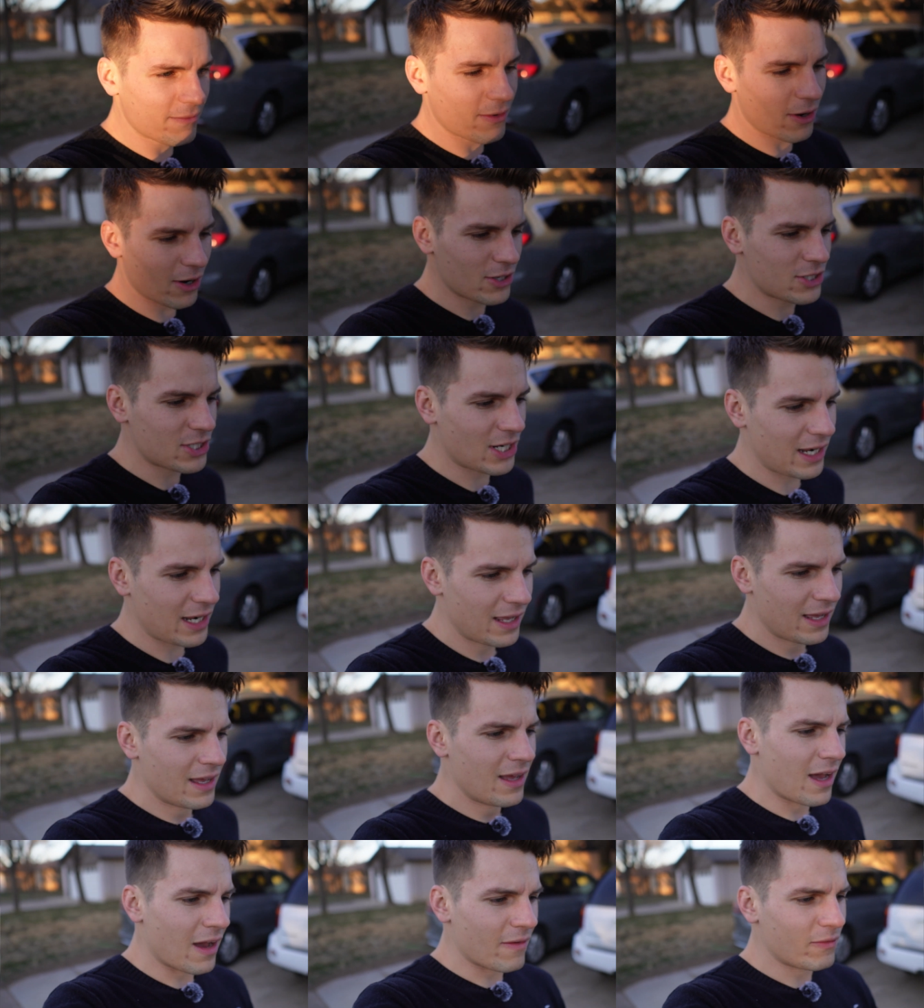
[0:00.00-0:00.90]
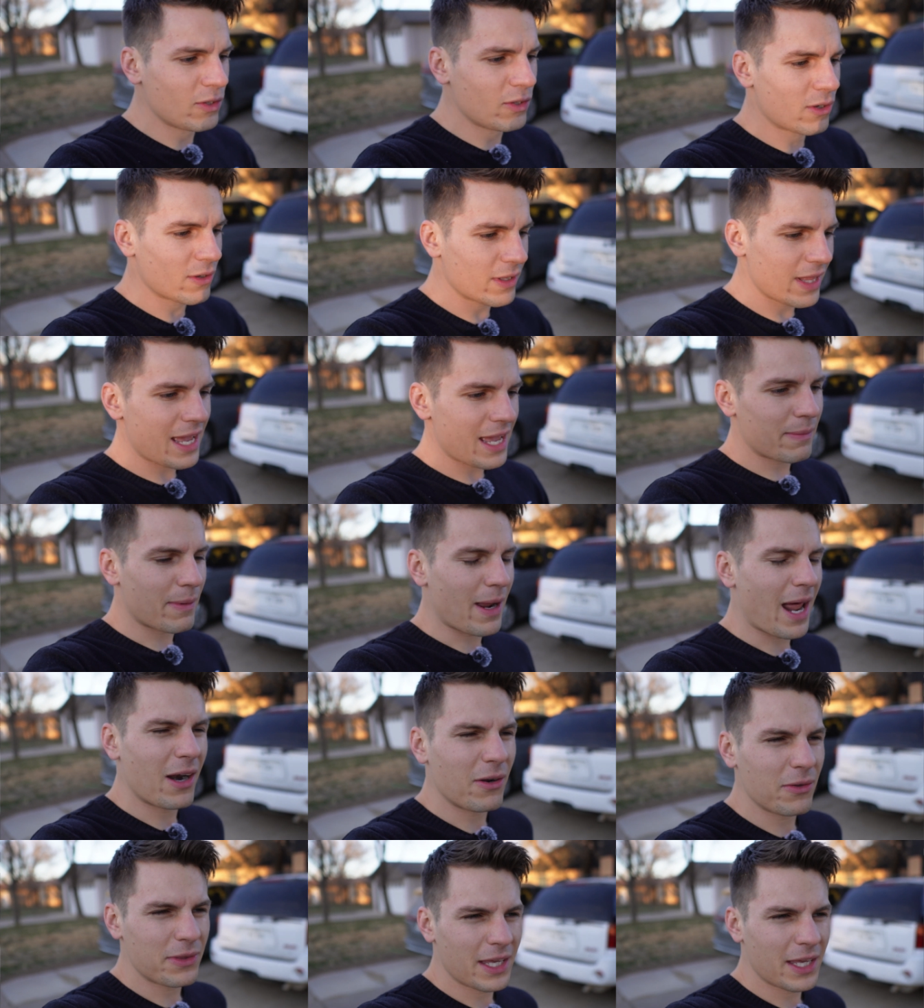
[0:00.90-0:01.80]
up version of Lunar Lake,
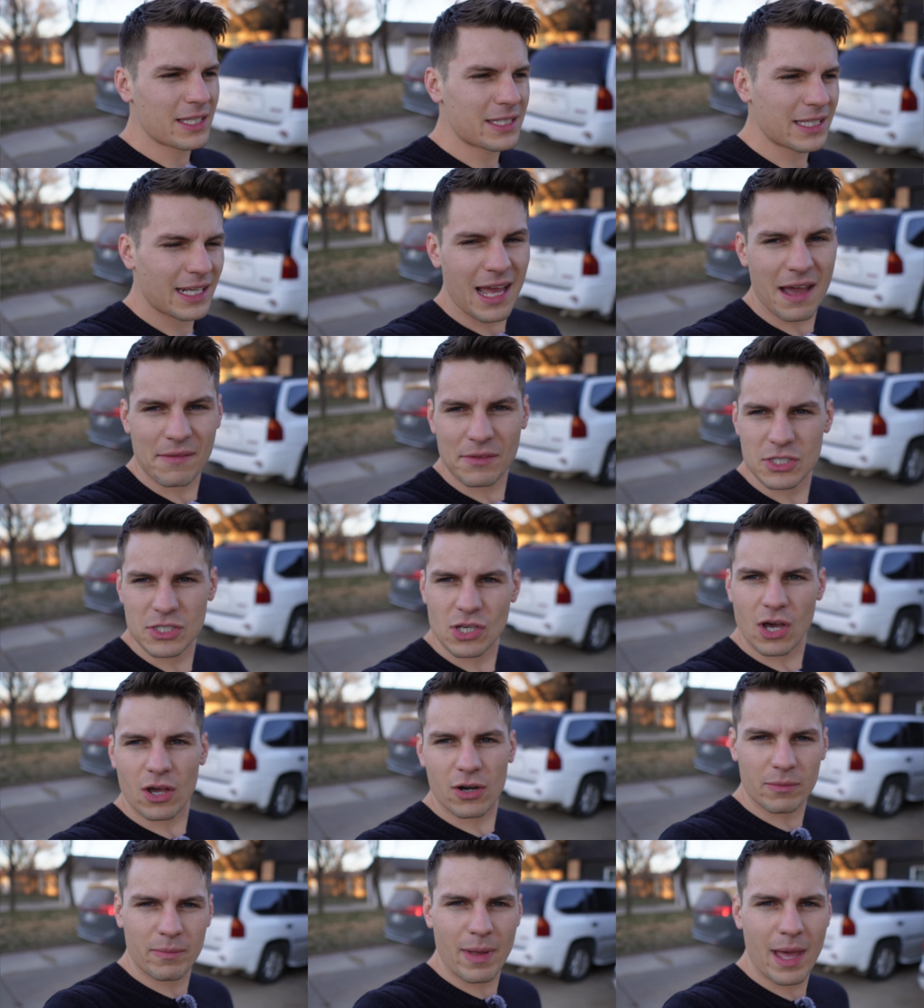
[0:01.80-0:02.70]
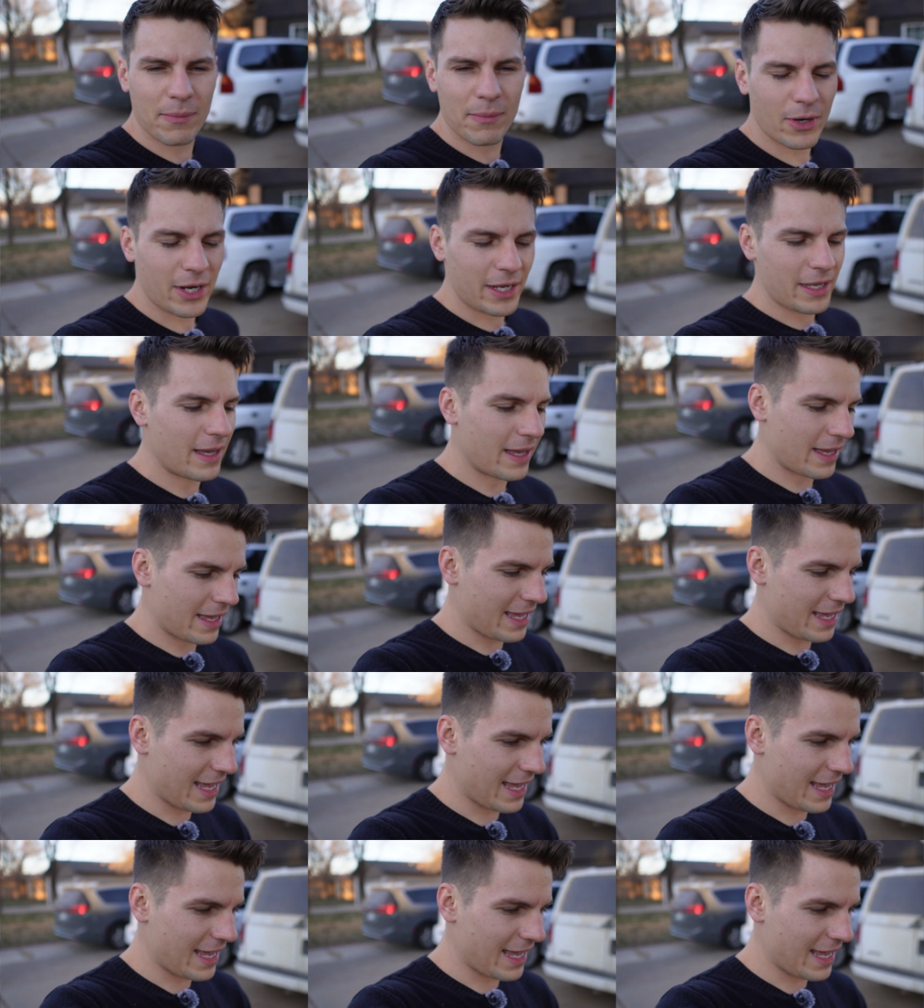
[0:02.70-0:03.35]
but I don't think it's gonna have the soldered memory.